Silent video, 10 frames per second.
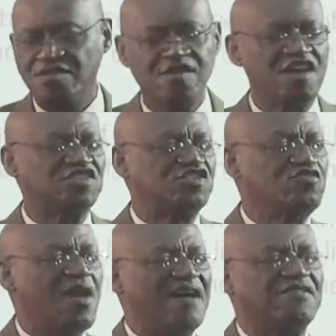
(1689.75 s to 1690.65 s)
Thus,
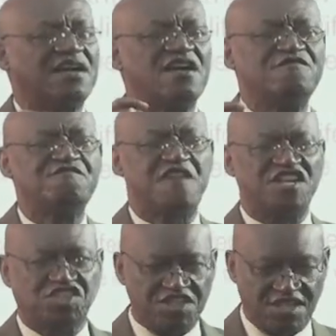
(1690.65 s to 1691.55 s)
you have the
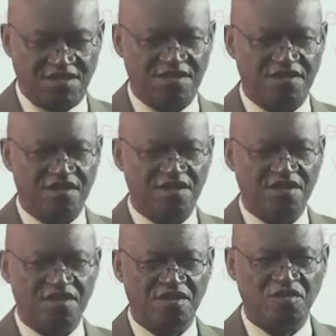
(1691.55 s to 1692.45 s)
confessional,
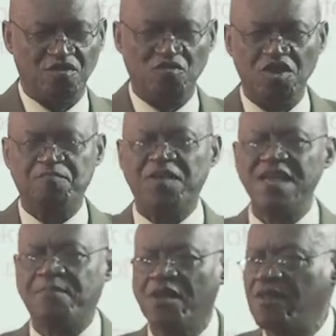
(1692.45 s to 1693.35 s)
where
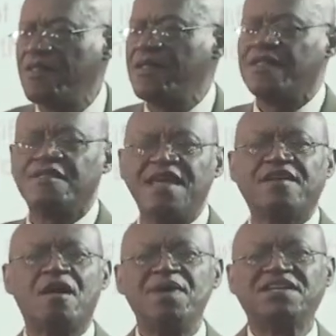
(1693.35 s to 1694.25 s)
people they
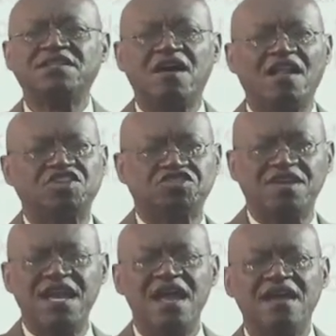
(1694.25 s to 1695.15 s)
commit adultery.